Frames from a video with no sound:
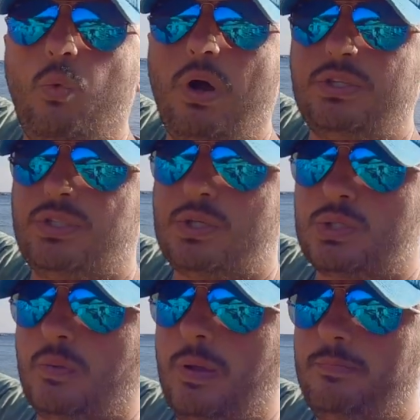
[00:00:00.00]
want to
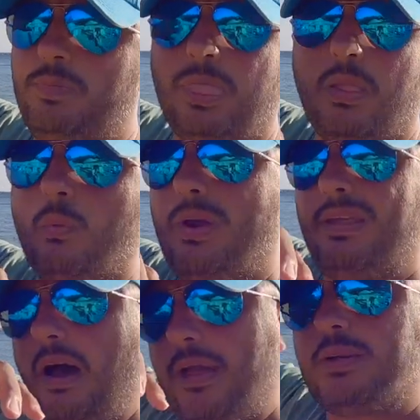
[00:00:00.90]
swim with
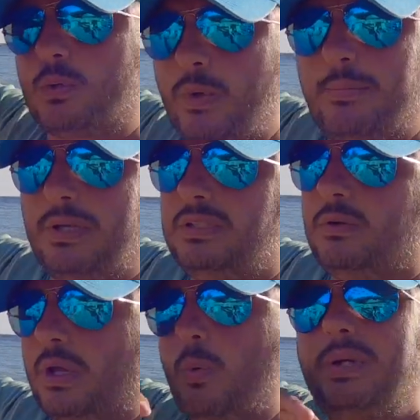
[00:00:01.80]
other women,
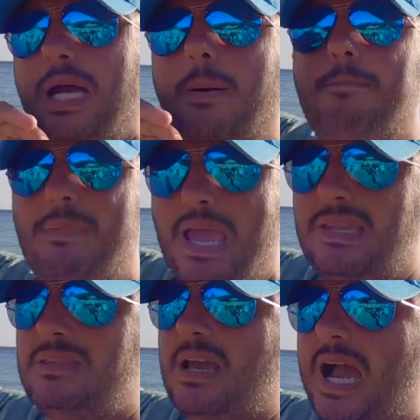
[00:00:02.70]
without men,